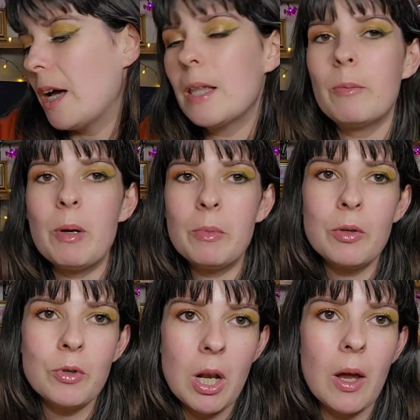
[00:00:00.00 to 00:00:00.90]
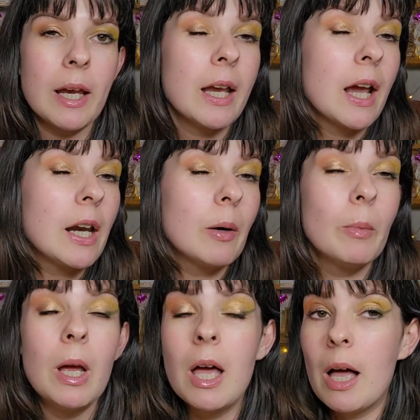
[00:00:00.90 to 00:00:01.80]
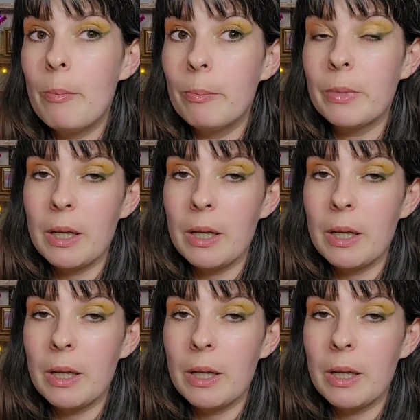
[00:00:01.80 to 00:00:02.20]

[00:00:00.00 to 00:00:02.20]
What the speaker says: at the moment I'm really liking it, and I'm